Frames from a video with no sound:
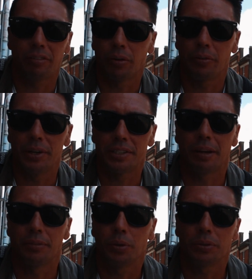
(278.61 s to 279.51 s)
I've already reached
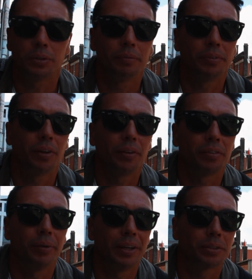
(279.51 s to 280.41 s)
out and talked to him, so this
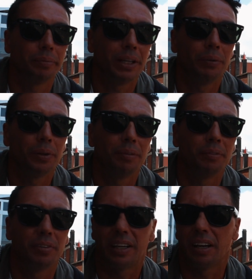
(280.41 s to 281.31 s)
is my initial meeting with him
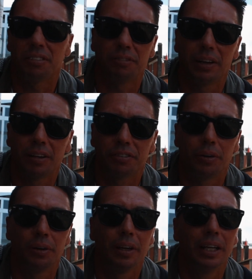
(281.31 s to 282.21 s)
to get his feelers
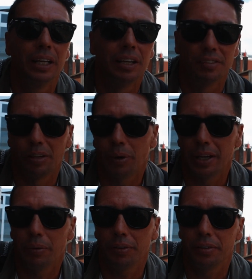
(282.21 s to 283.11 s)
for it, see what
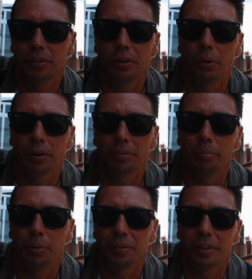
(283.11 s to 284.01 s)
he wants to do, what's
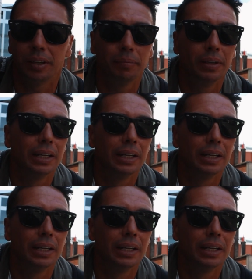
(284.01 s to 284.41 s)
important to him,